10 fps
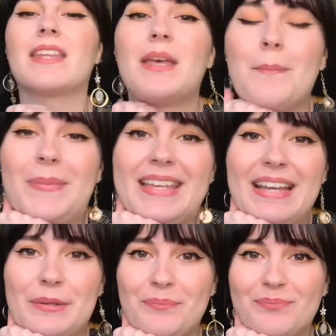But
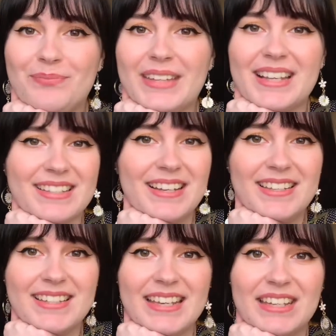yeah, that's
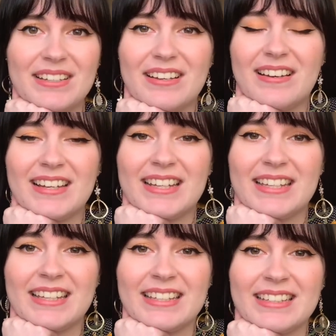Earthsea.
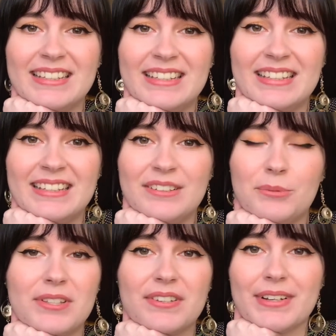I
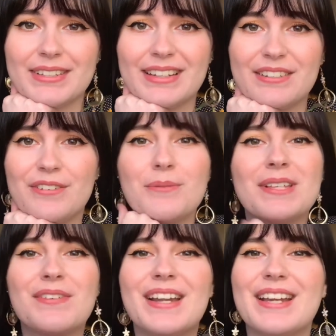was so excited to film
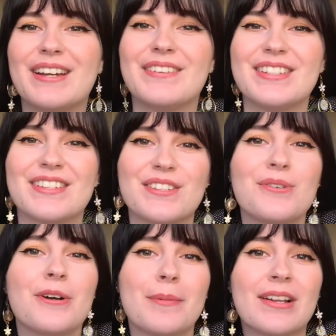this video and just
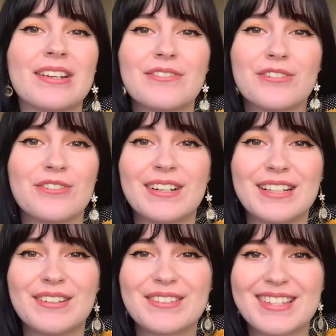talk about it for a really
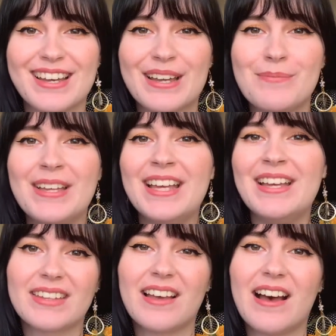long time.
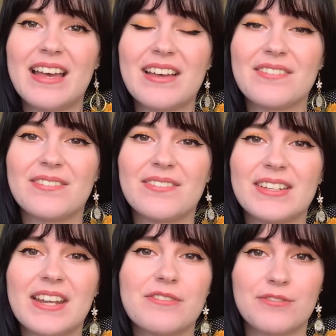I have
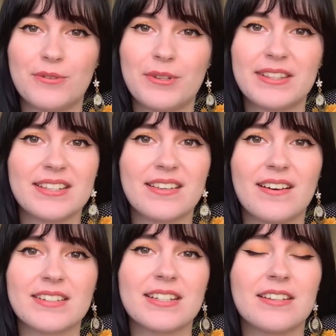never fallen this
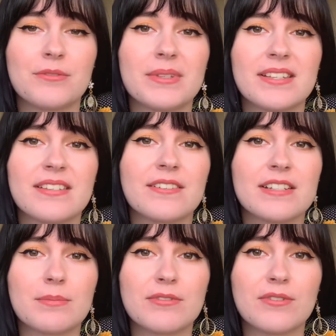hard in love with a
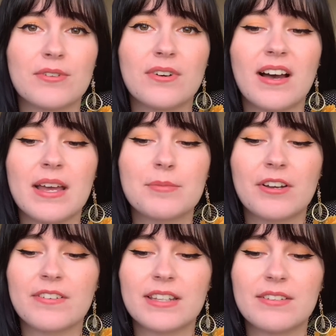series before. I am
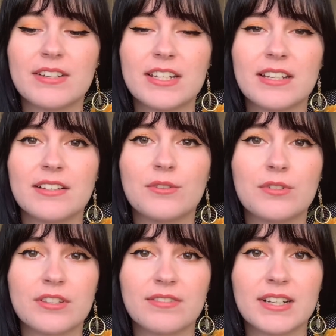currently reading Lord
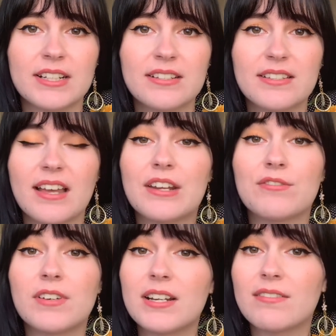of the Rings, and I
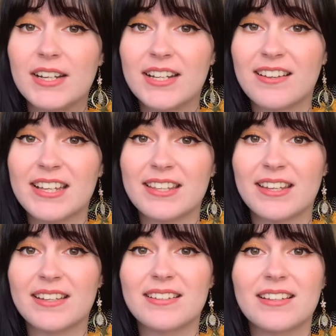really like
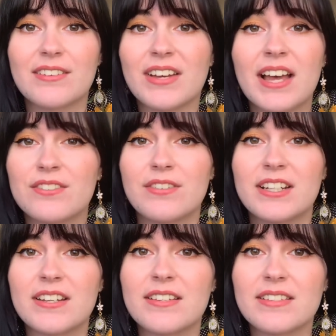that. Like, if I hadn't read
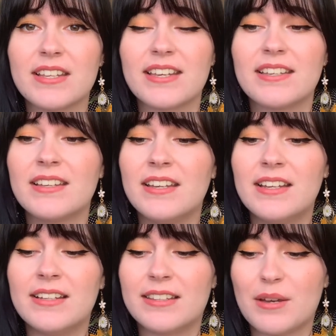Earthsea, that